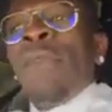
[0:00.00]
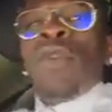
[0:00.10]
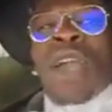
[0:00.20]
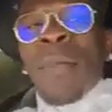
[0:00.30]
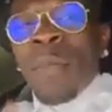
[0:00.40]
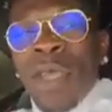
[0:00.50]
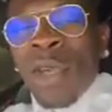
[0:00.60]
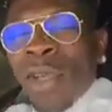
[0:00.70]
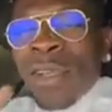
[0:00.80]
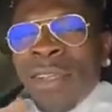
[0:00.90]
If you can't be,
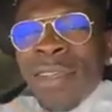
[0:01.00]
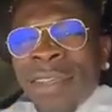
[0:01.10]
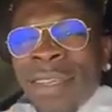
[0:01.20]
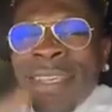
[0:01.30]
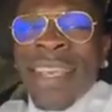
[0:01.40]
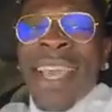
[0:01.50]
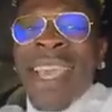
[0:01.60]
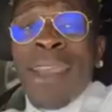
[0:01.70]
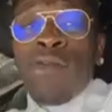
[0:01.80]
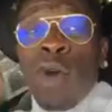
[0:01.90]

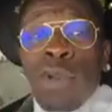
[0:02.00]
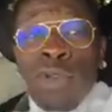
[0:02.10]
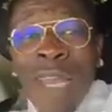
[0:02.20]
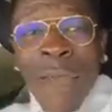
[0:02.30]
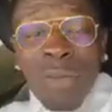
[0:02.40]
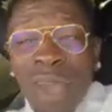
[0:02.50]
if you don't want to laugh,